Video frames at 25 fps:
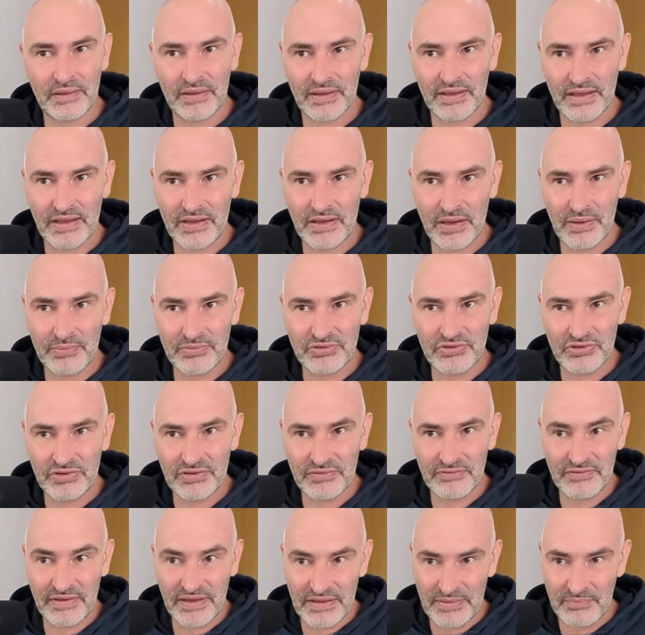He comes to
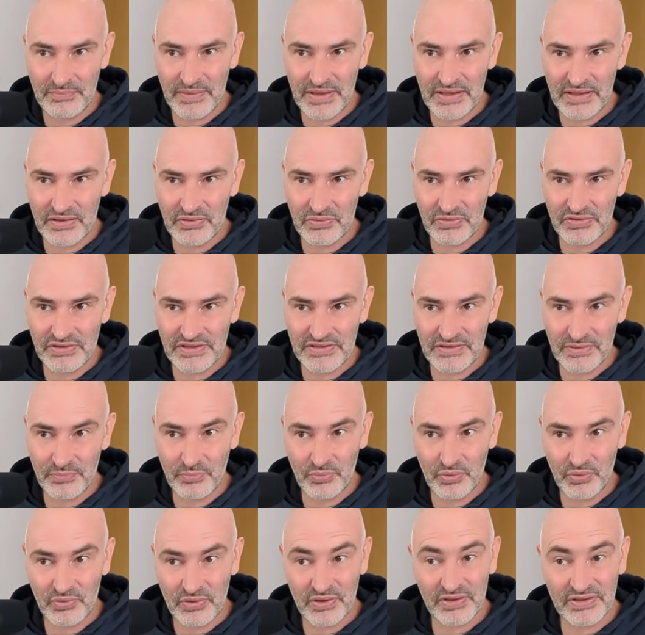defend, but he loses the
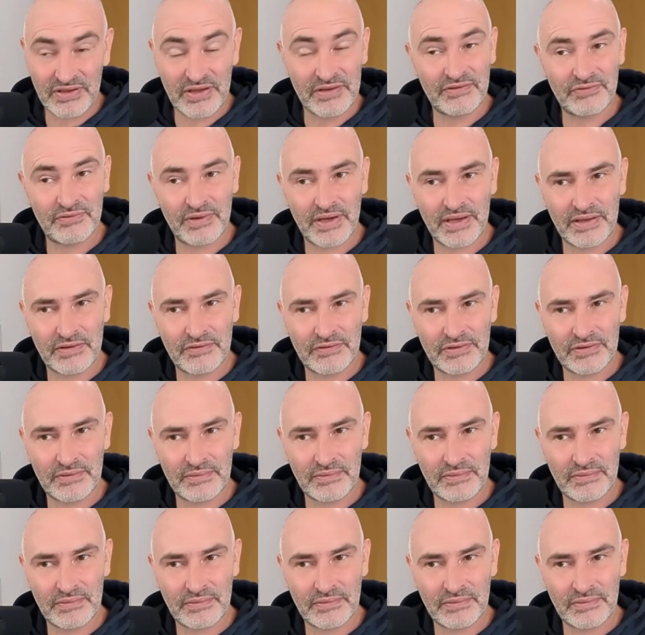pawn on d5.